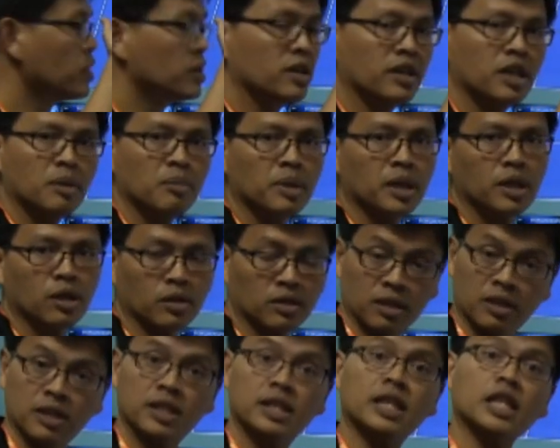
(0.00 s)
a 30-bit or
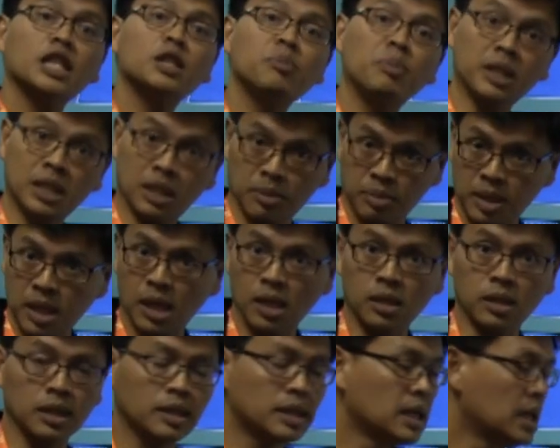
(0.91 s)
36-bit deep
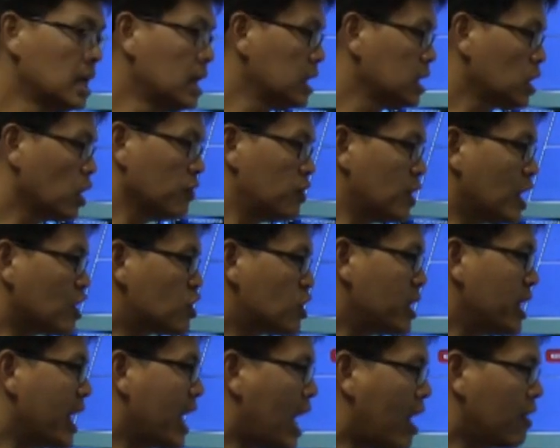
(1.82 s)
color. Now, if you
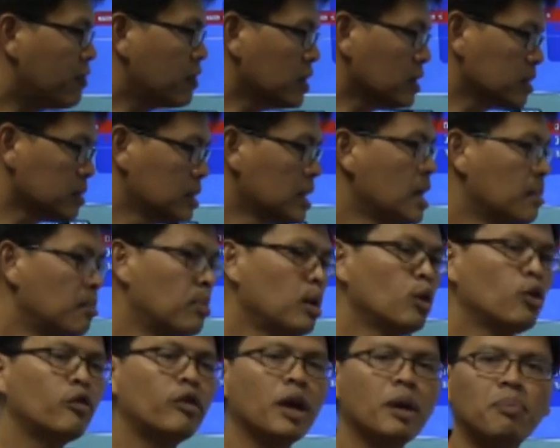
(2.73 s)
actually have a
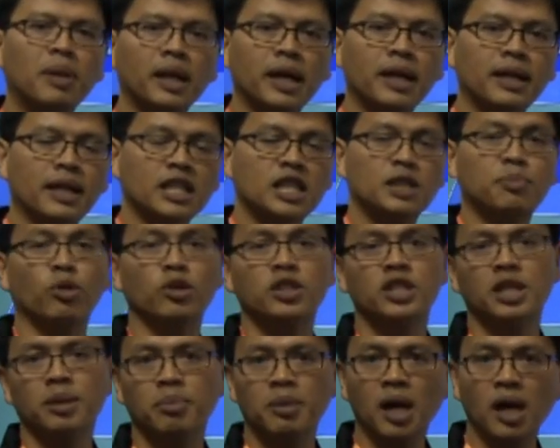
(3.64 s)
Blu-ray player that
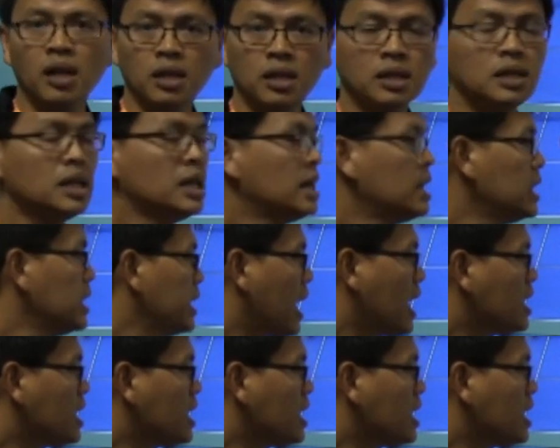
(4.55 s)
supports deep color, the